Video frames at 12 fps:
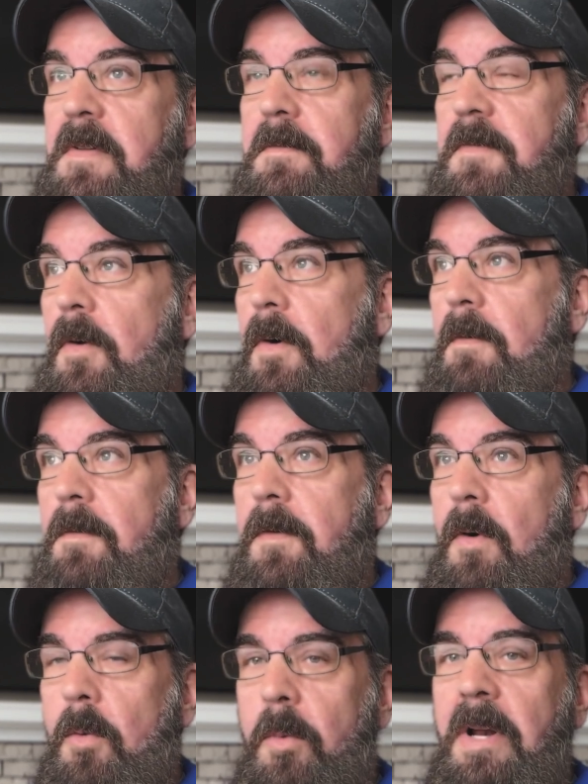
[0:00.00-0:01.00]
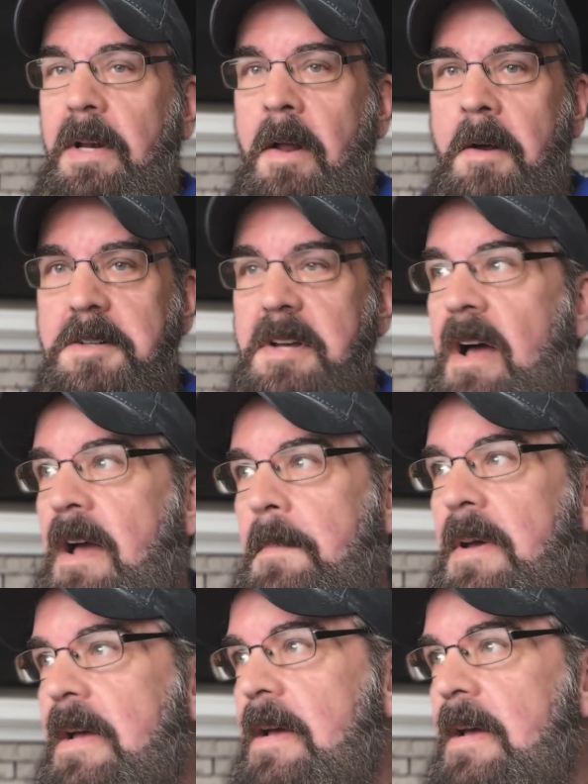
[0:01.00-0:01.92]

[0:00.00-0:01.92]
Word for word: him for a really long time.